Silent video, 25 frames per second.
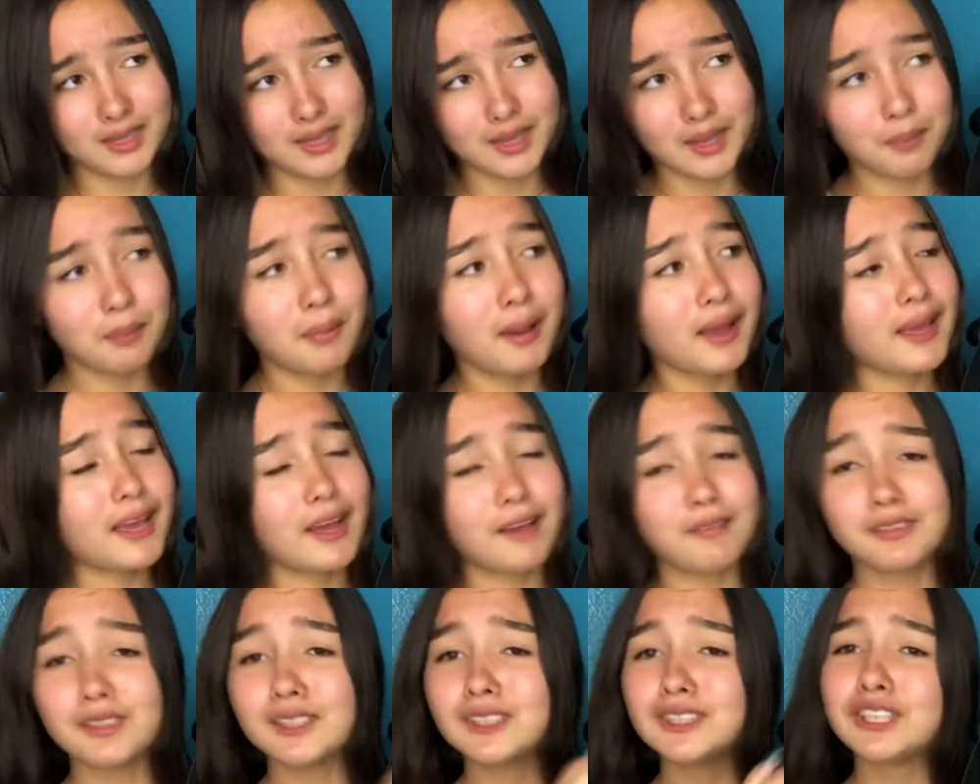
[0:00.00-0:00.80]
I might
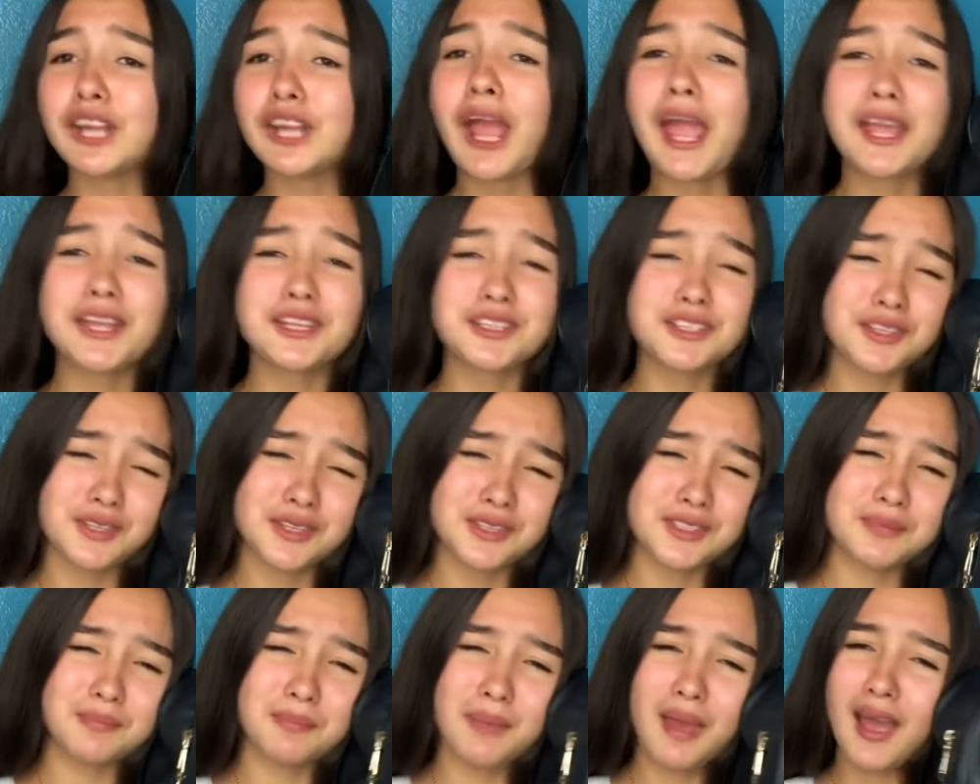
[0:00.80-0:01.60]
have to change
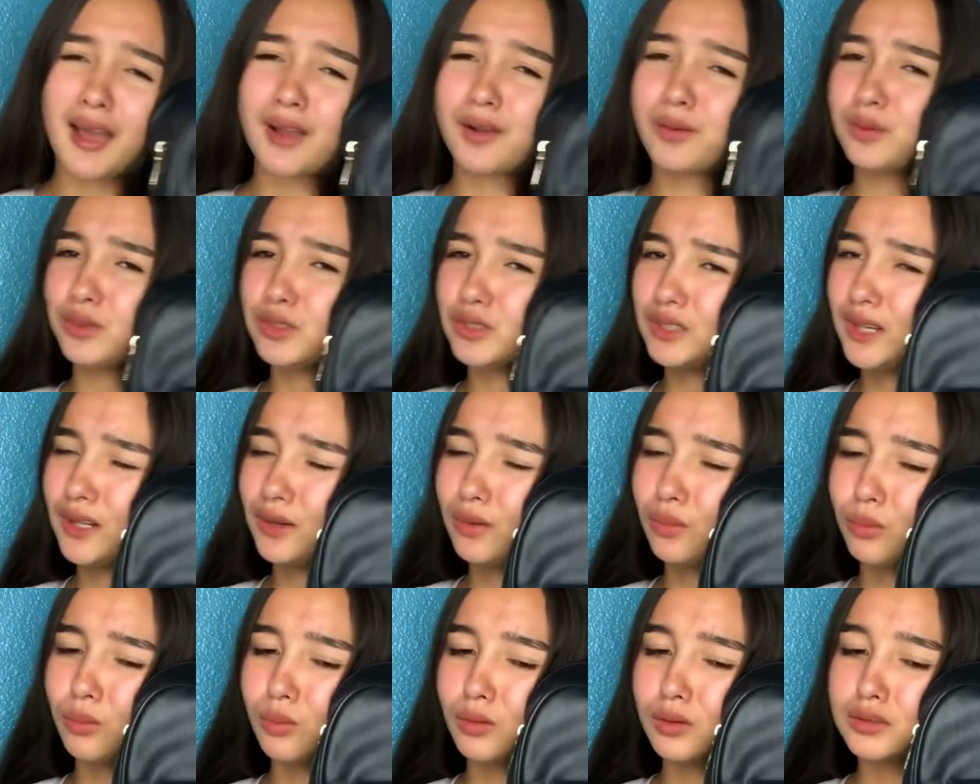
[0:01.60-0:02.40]
this bag, which I
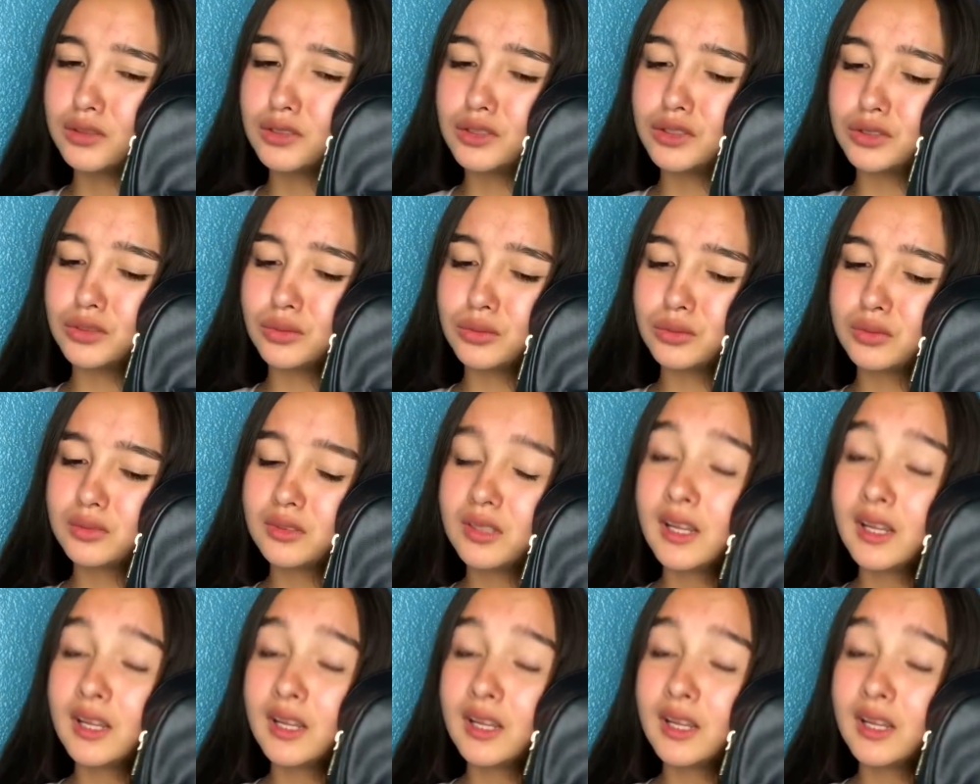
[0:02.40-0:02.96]
don't want to.